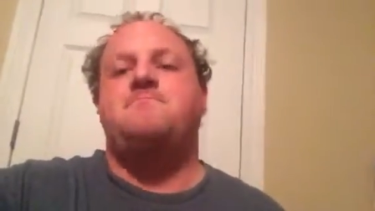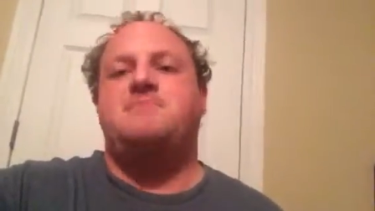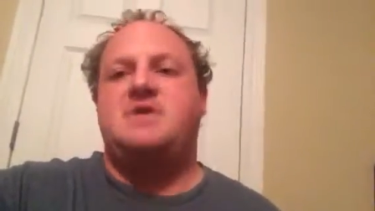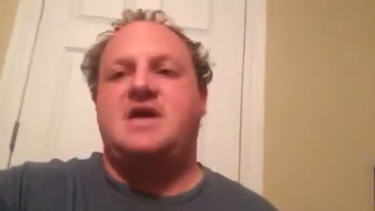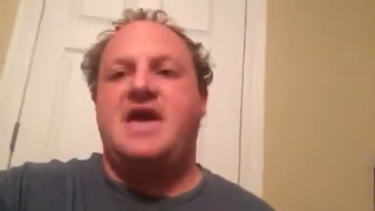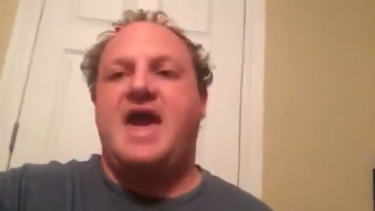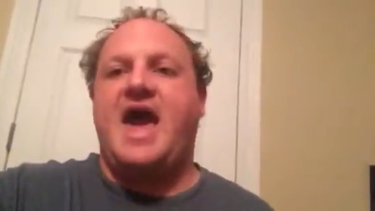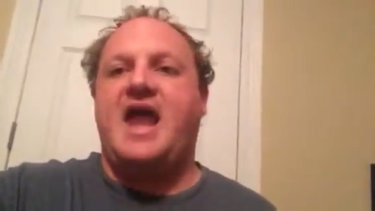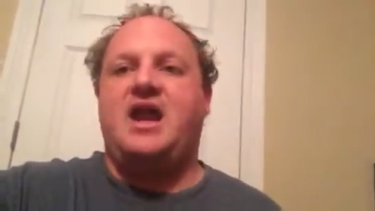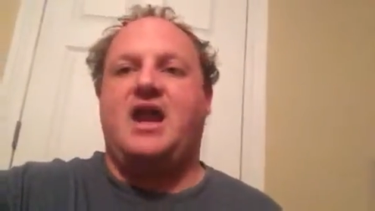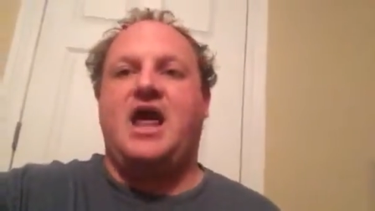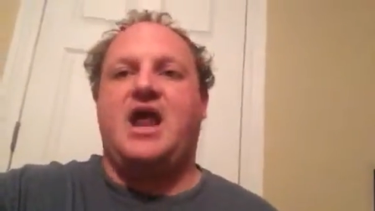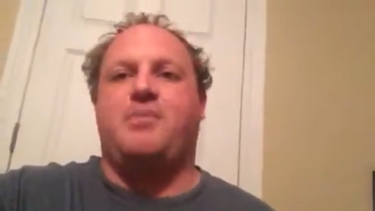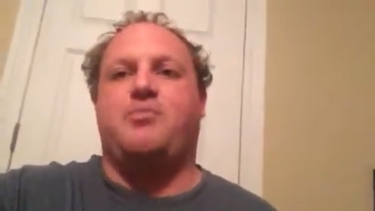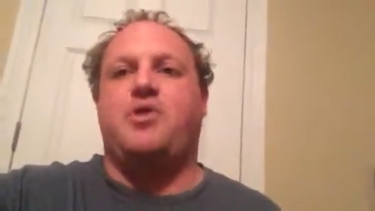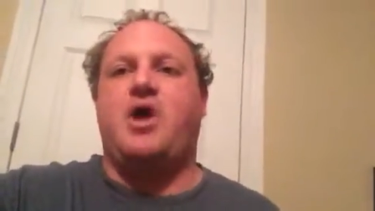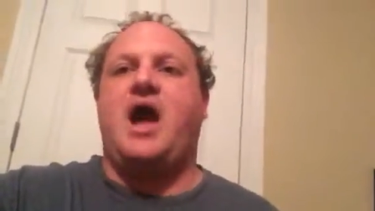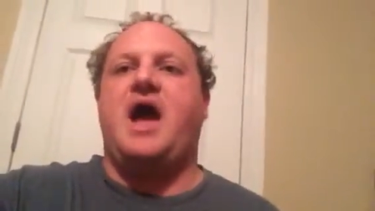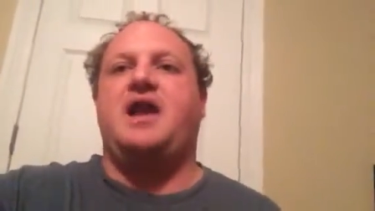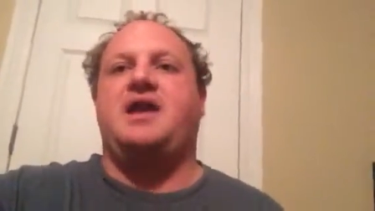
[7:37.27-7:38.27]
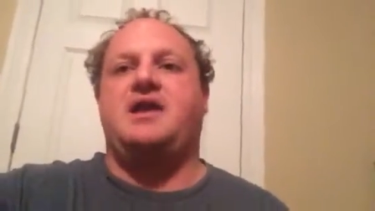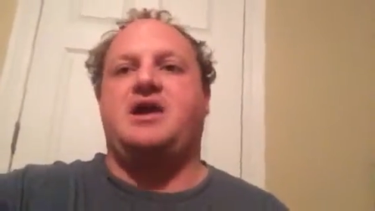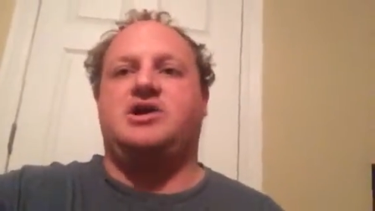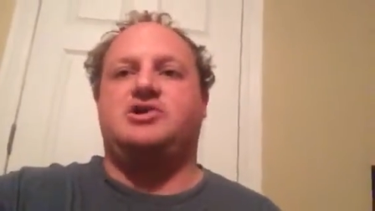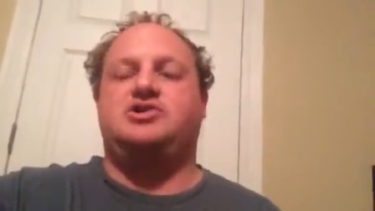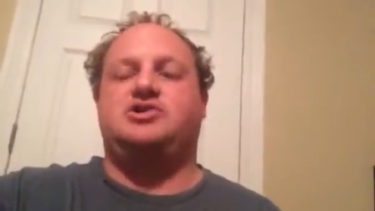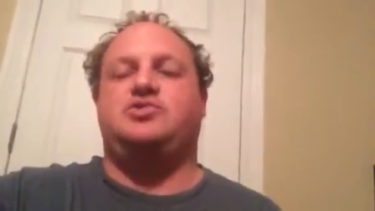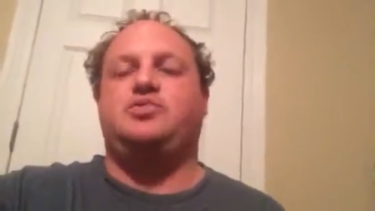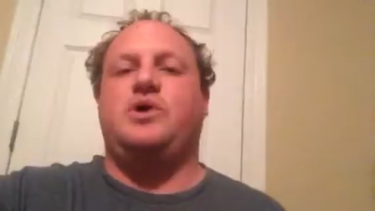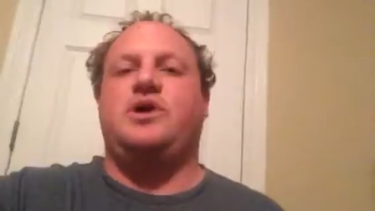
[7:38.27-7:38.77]
he had a lot of pride, and he
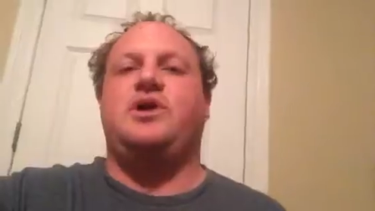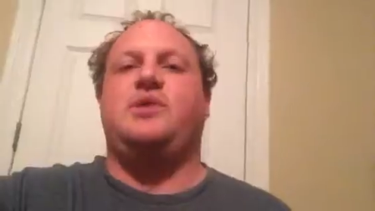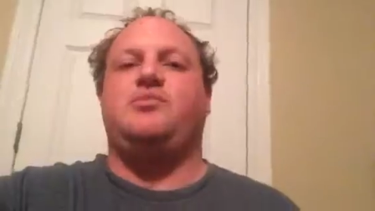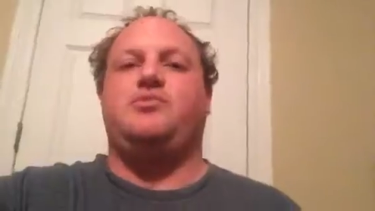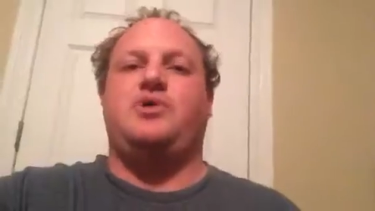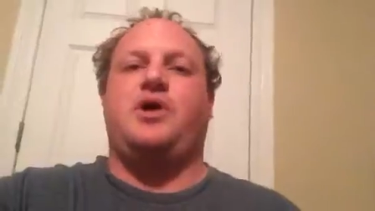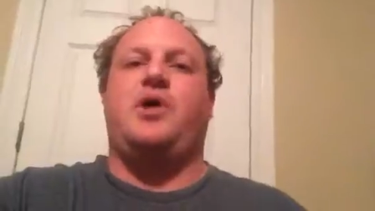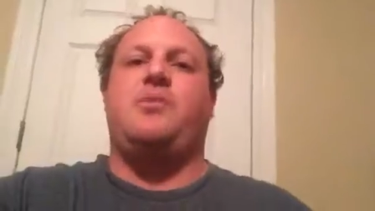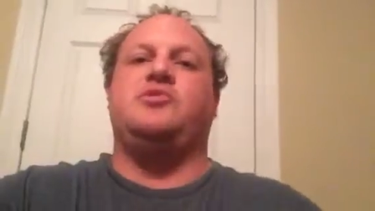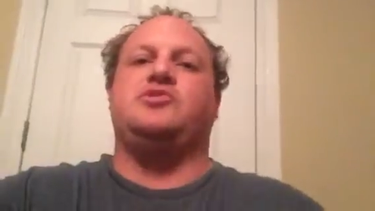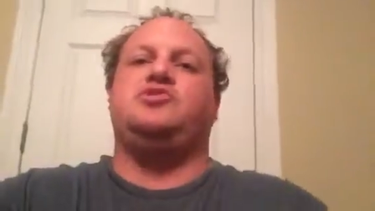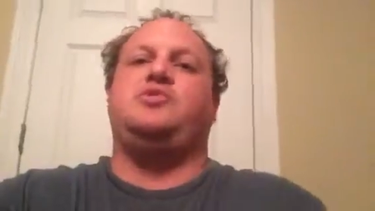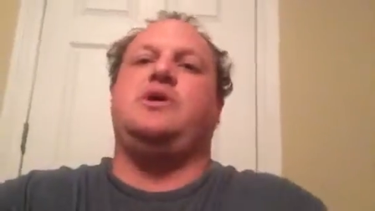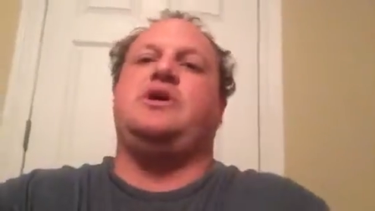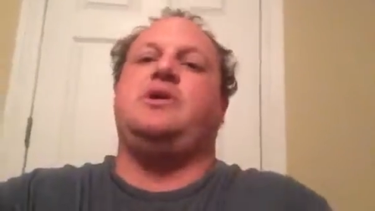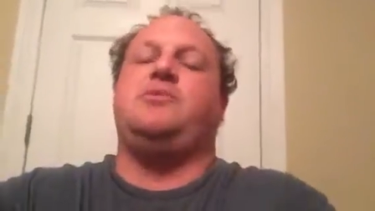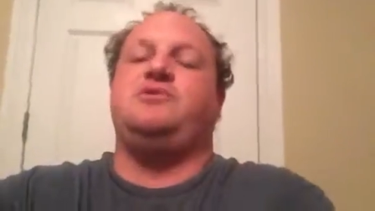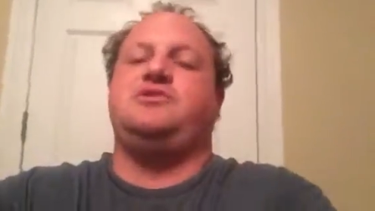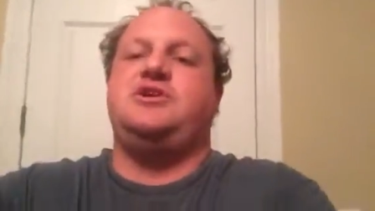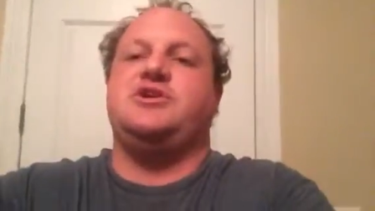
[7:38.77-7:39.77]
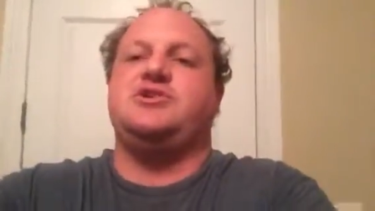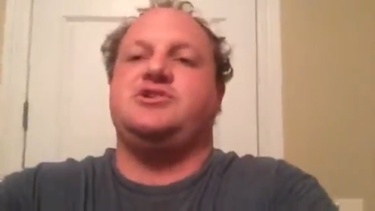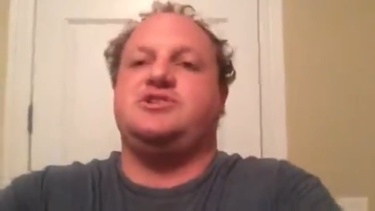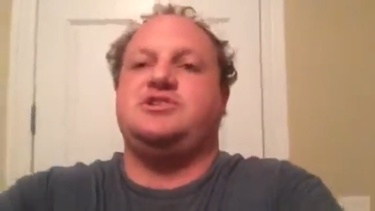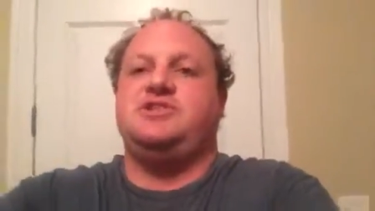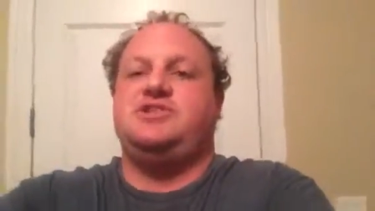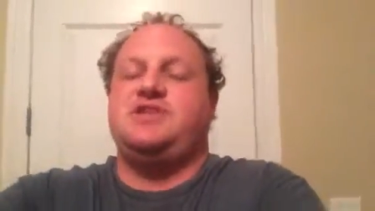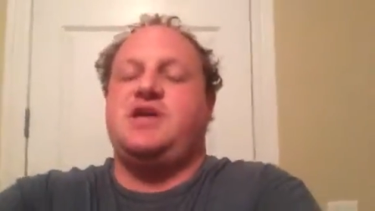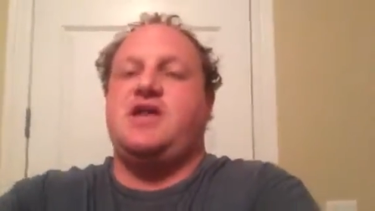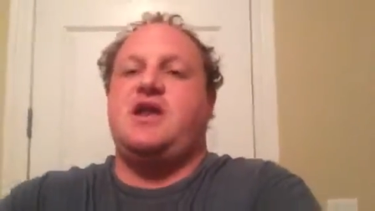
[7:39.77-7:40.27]
also swelled up, almost swelled up with tears
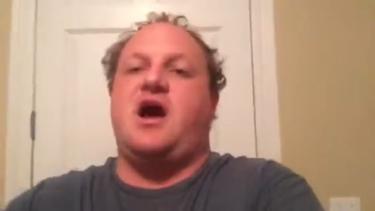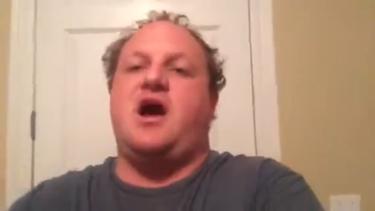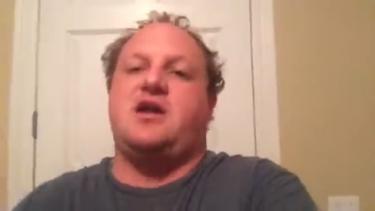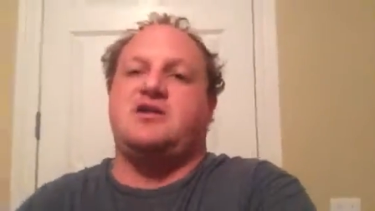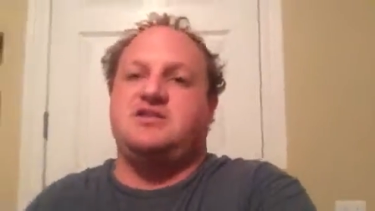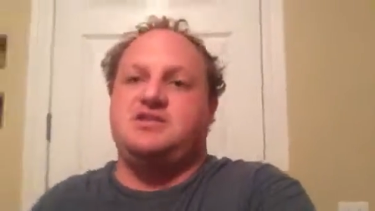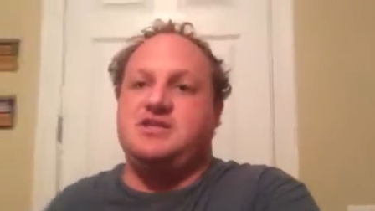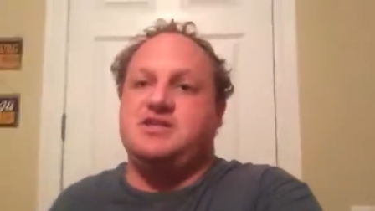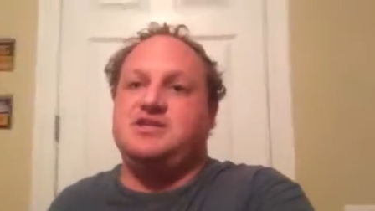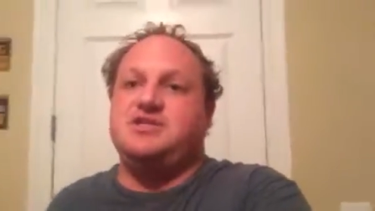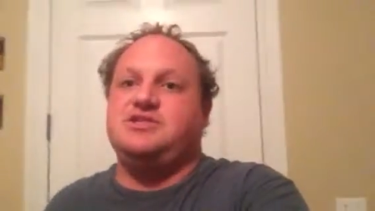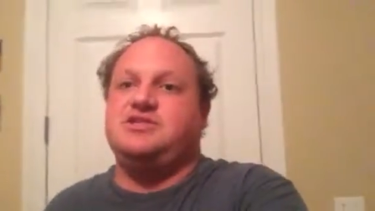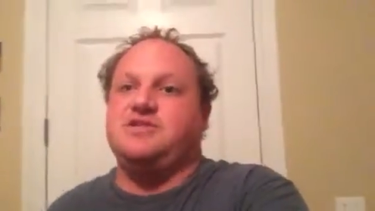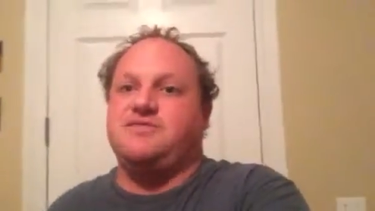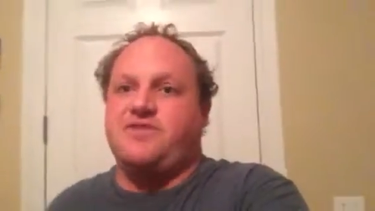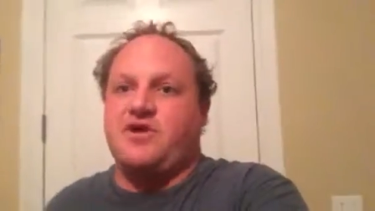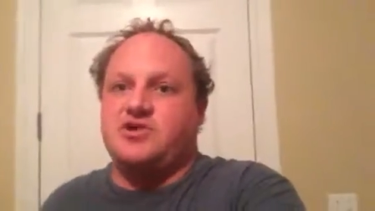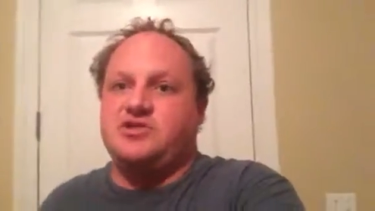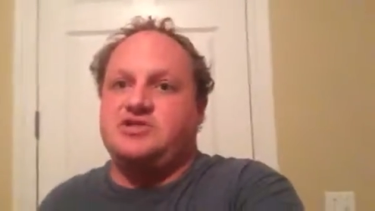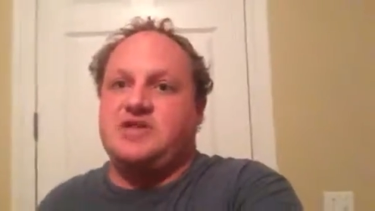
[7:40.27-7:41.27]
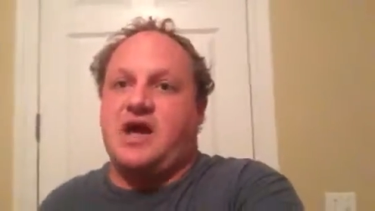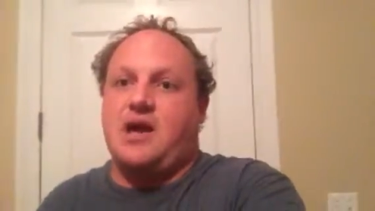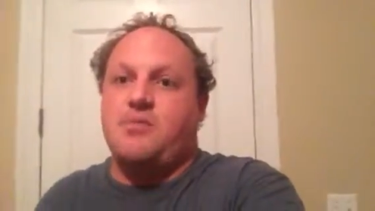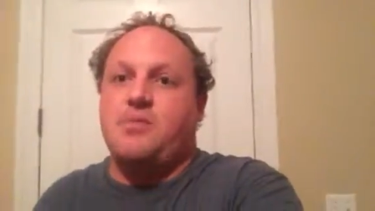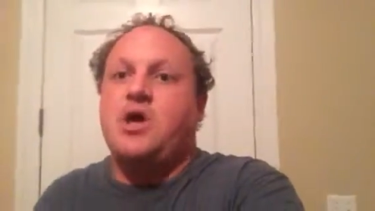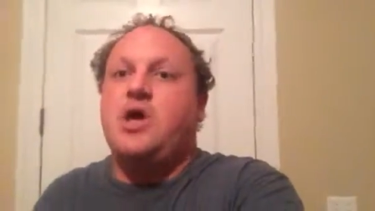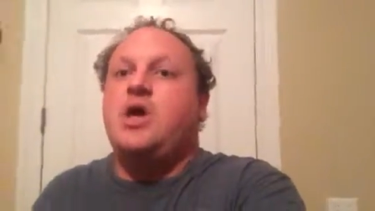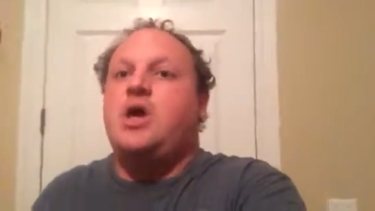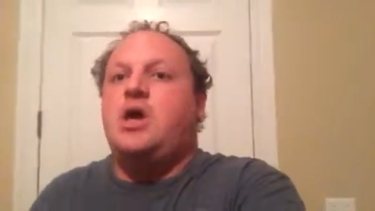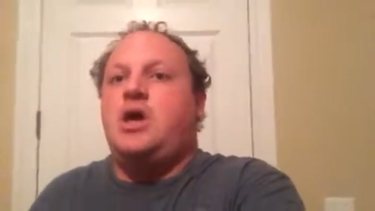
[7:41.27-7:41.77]
because he said, honestly, this is the first time
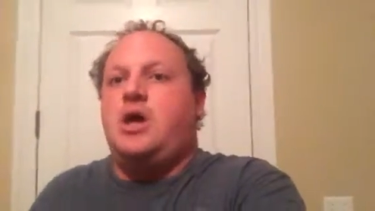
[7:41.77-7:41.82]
